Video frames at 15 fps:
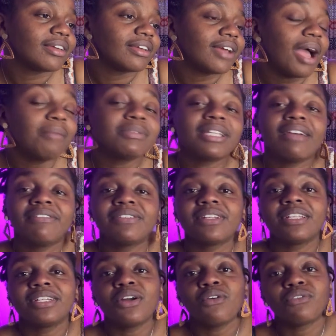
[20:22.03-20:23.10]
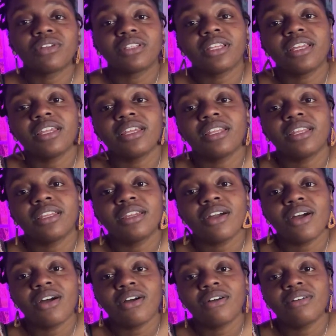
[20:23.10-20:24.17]
I'm definitely overthinking it,
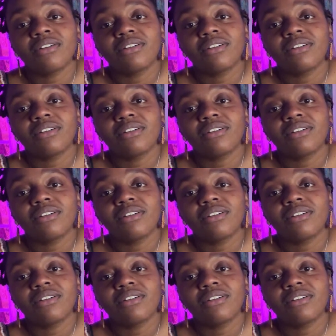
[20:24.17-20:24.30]
y'all.